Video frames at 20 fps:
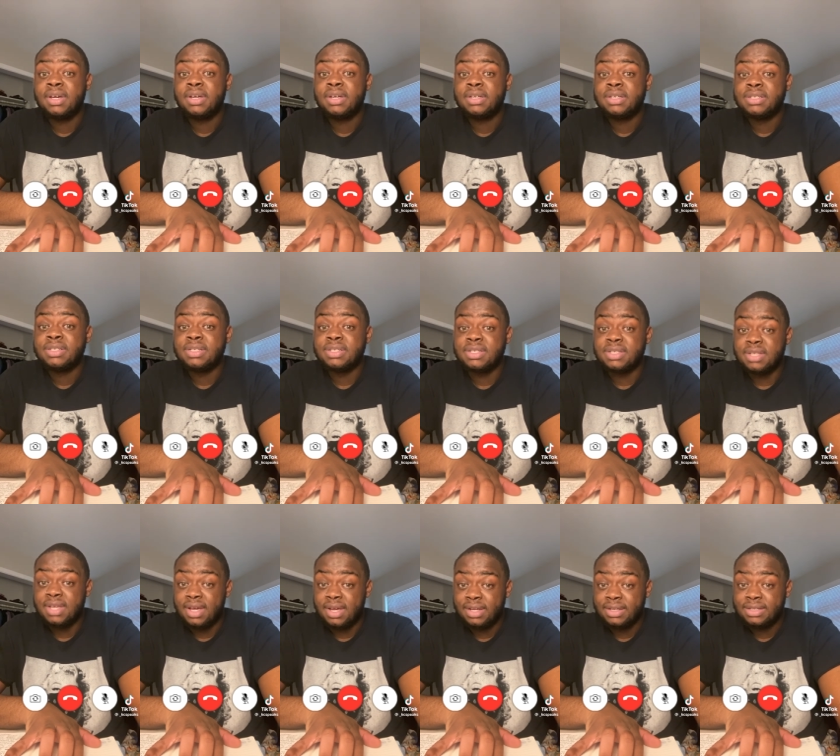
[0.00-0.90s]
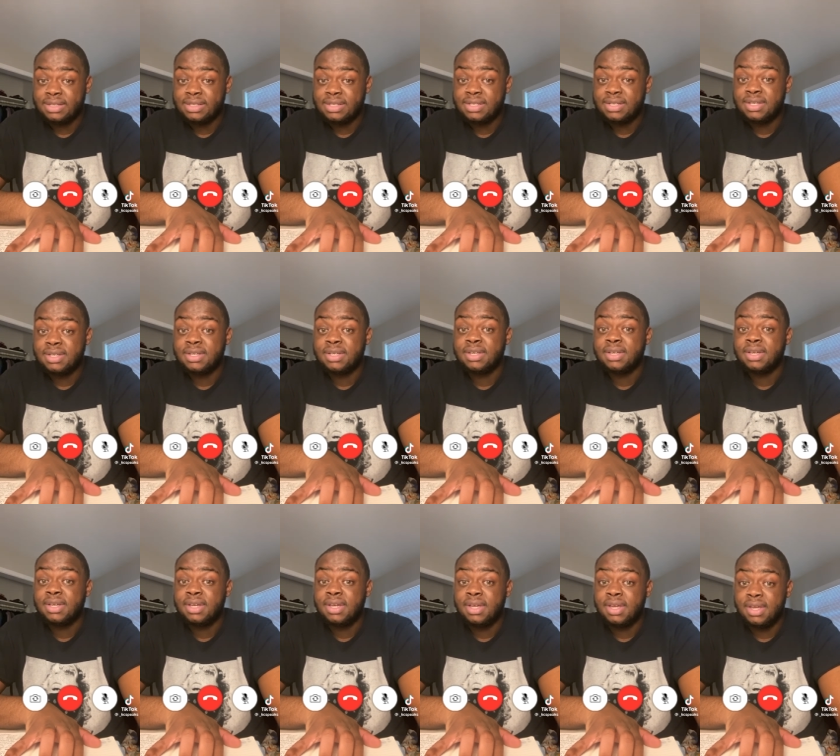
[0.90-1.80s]
set
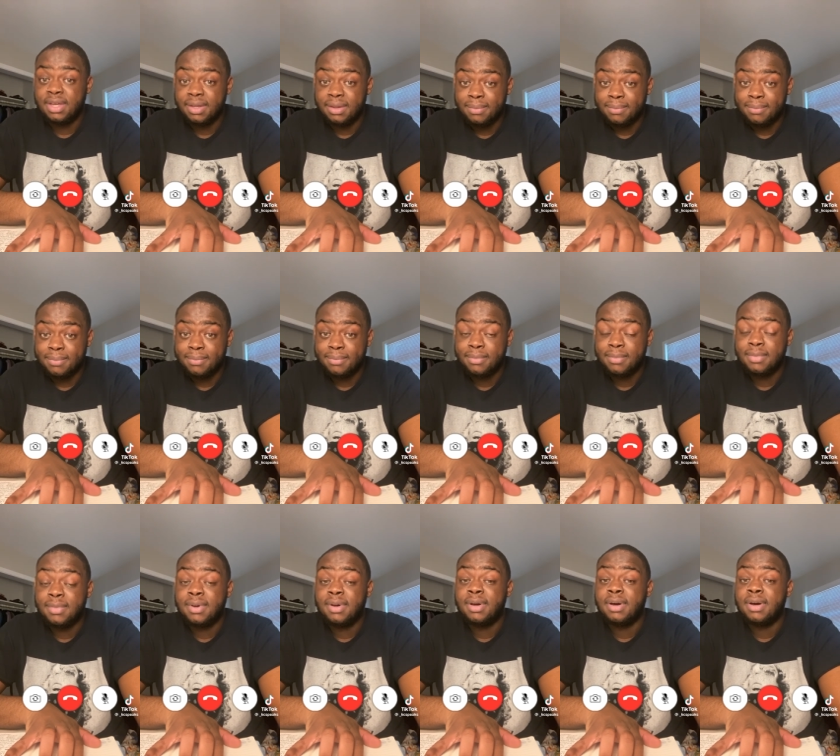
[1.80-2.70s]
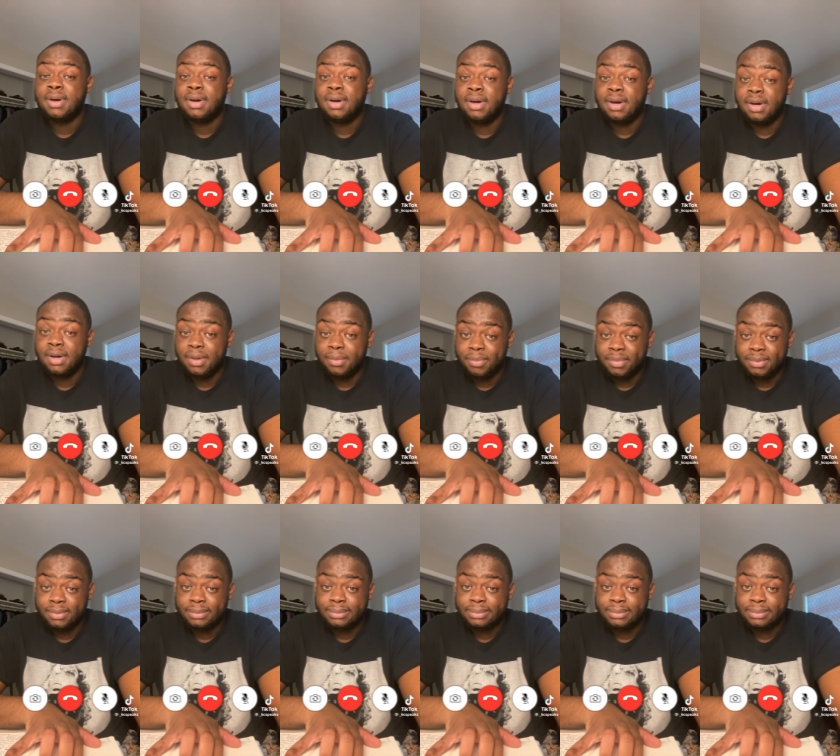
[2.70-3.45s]
him up.